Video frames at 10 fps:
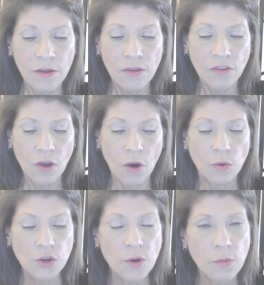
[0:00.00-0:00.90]
So
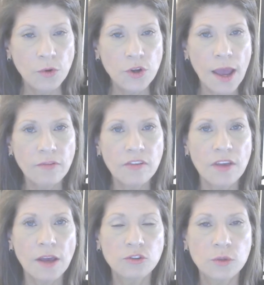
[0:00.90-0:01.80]
when you have a
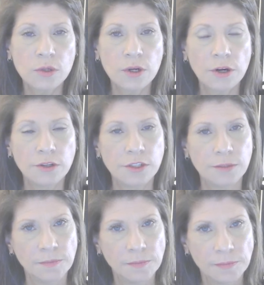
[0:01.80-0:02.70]
sexual urge,
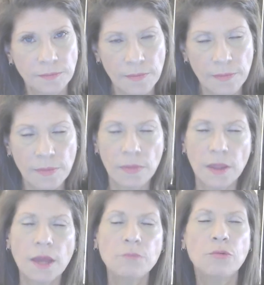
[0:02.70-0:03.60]

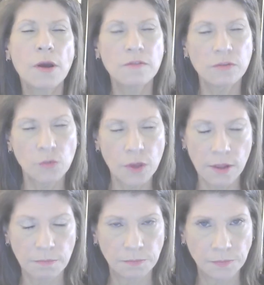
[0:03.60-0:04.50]
get present with it.